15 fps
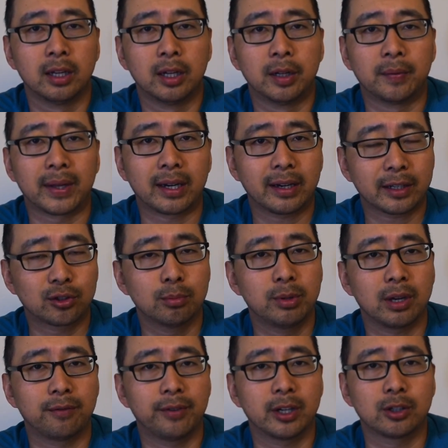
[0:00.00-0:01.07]
And I like to
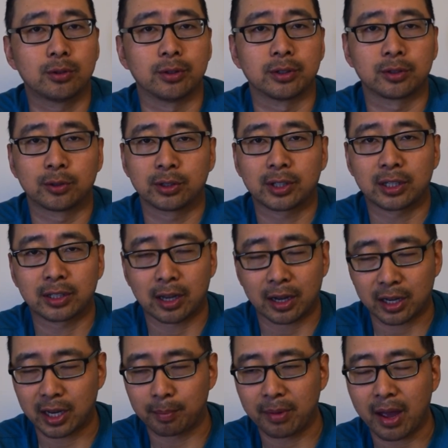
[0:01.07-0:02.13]
be adventurous, just as I
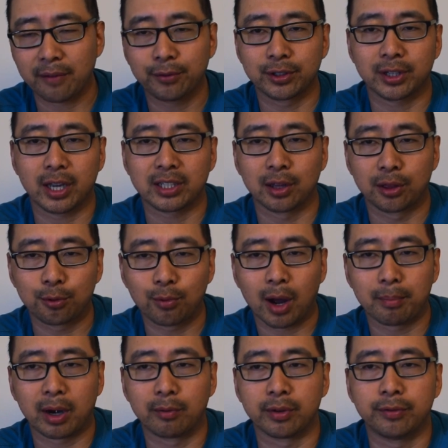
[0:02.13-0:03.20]
kept emphasizing
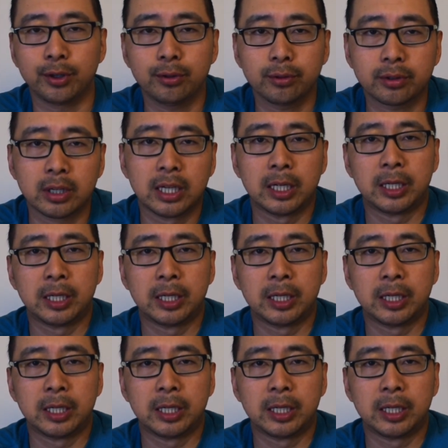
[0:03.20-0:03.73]
throughout my reviews.